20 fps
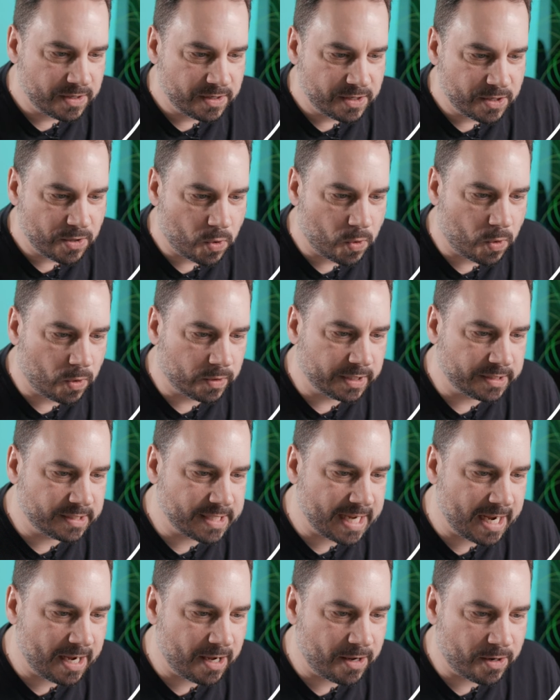hold it
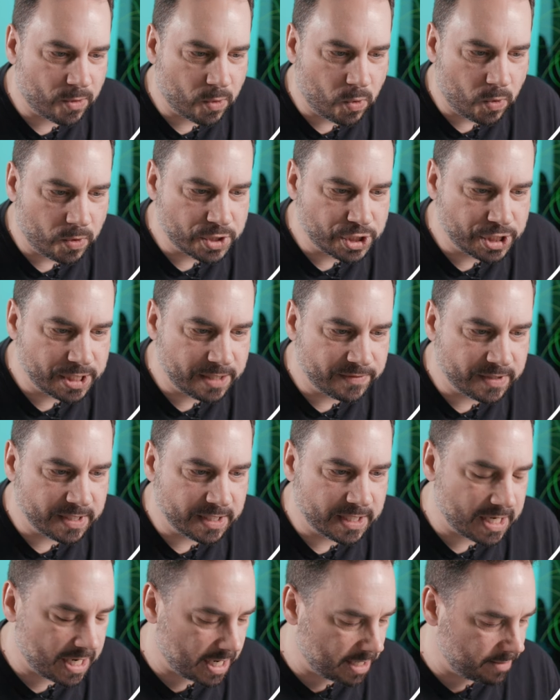down or hold Shift
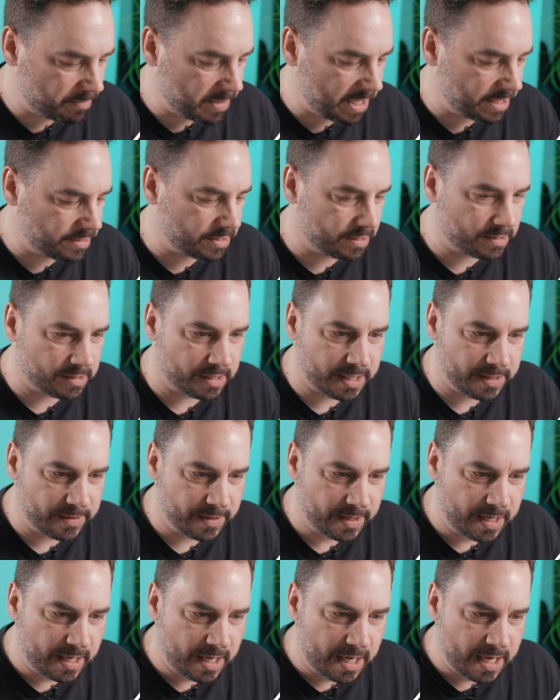and cut basically.
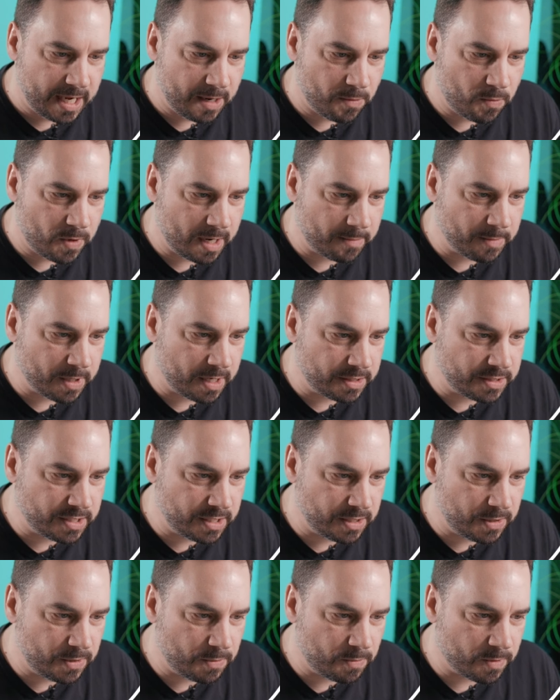And what I'm gonna
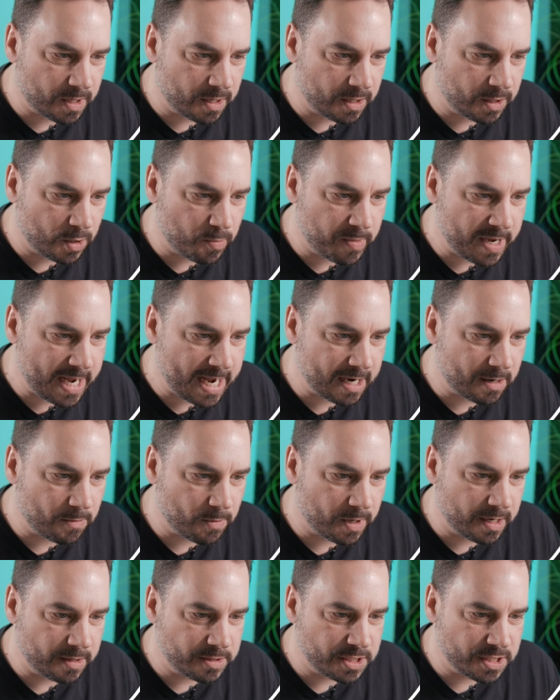do, we're gonna go back,
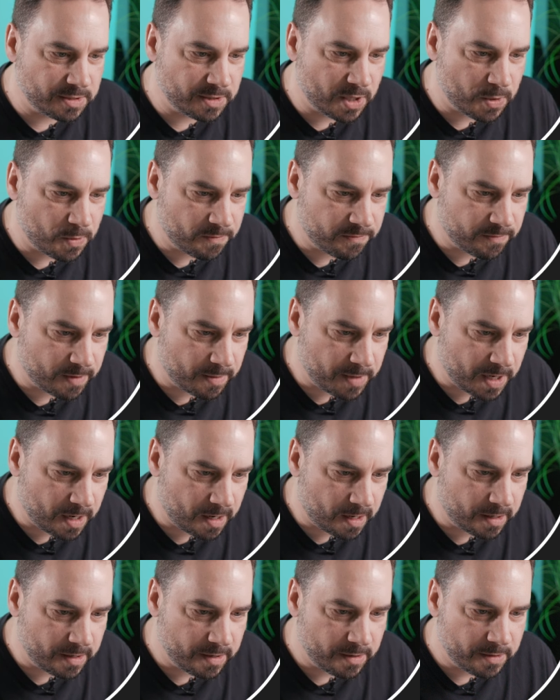we're gonna just go from
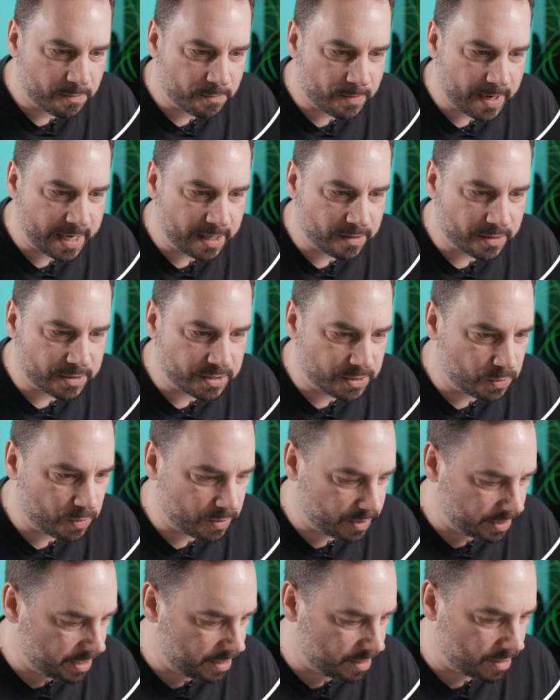our regular
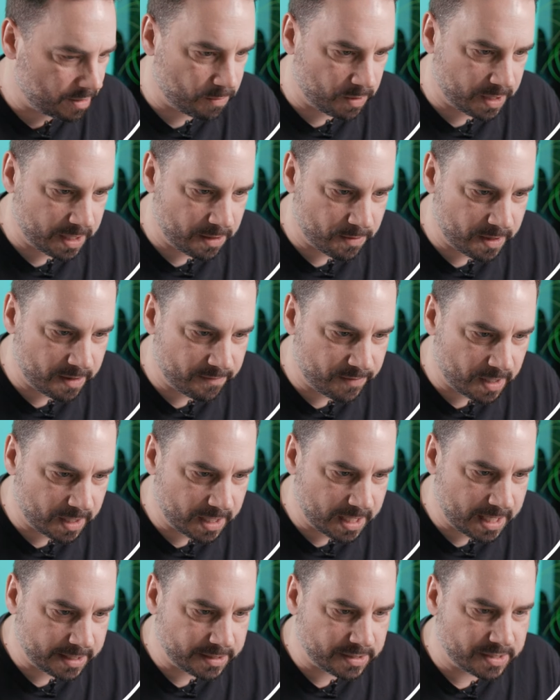tool here, we'll get rid of our
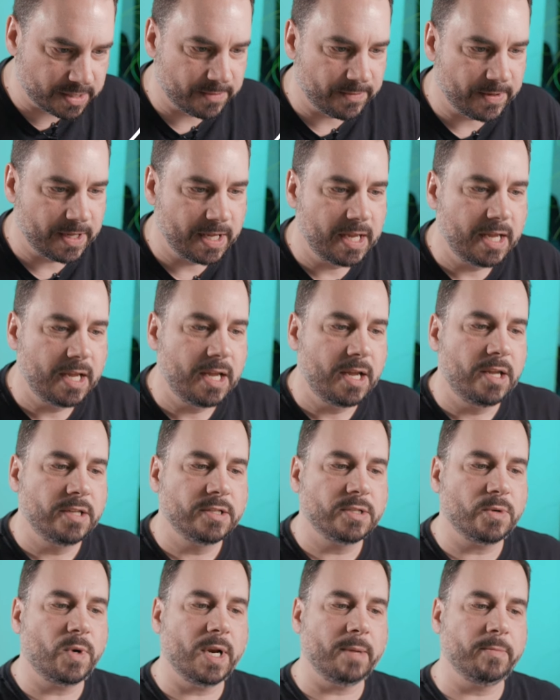cuts.
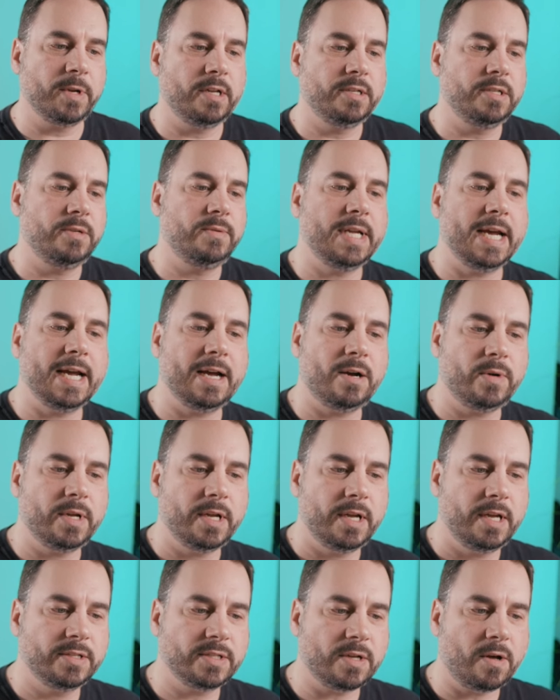So what I'm gonna do now
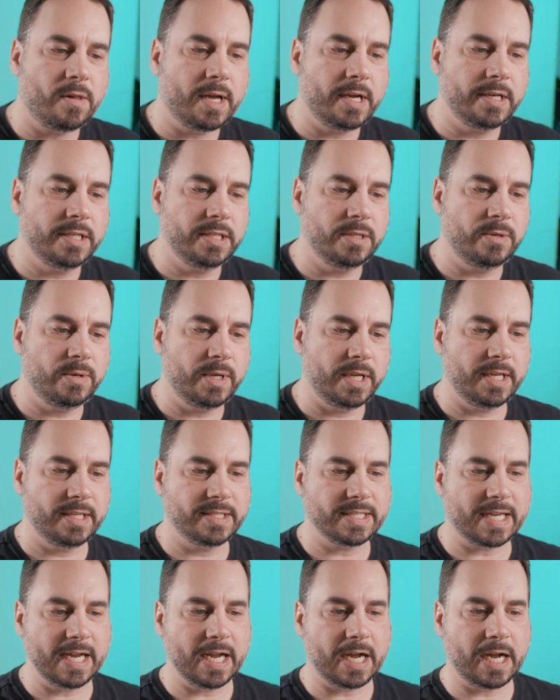is all I do is
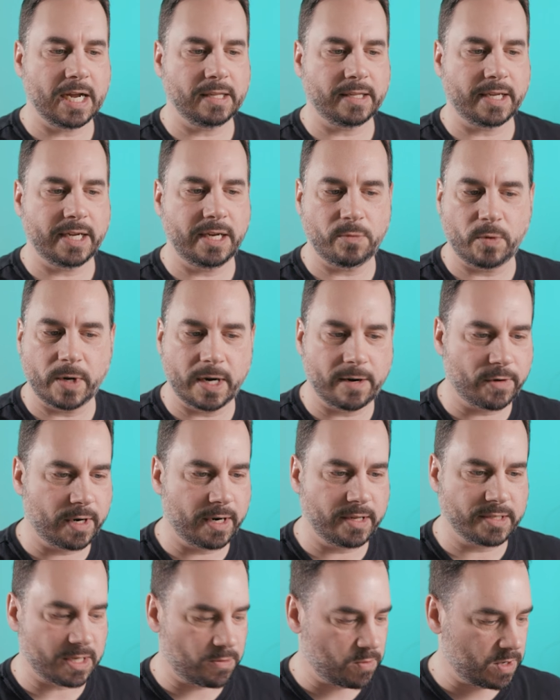I highlight whatever
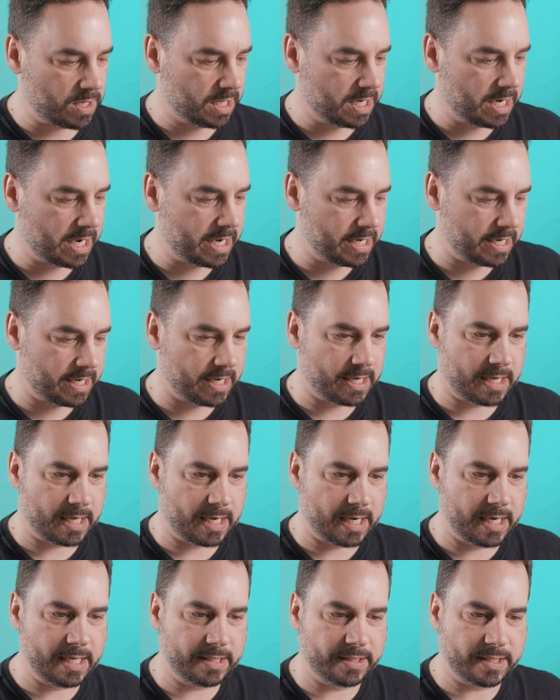it is I want cut,
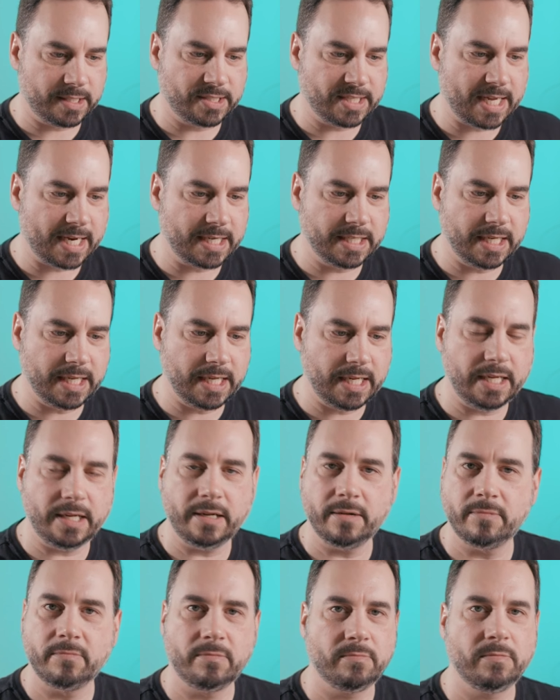I hit the Z
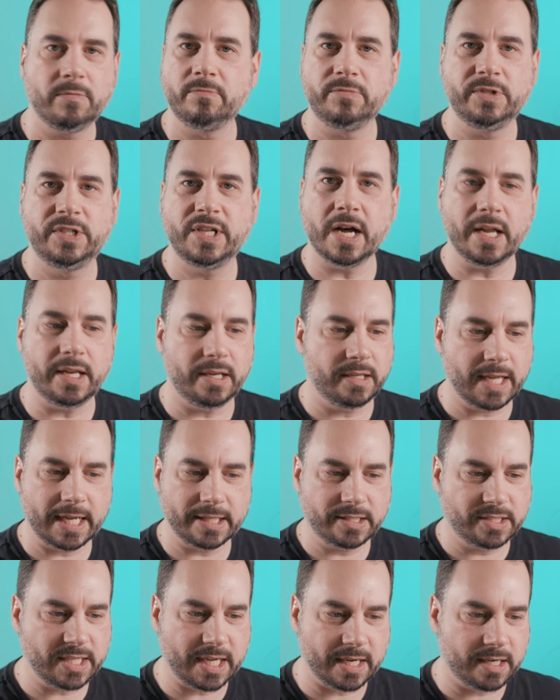key, done,
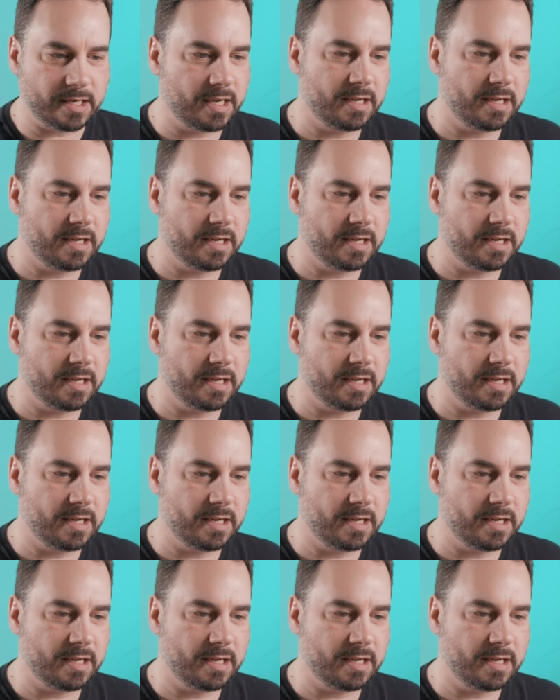that's it.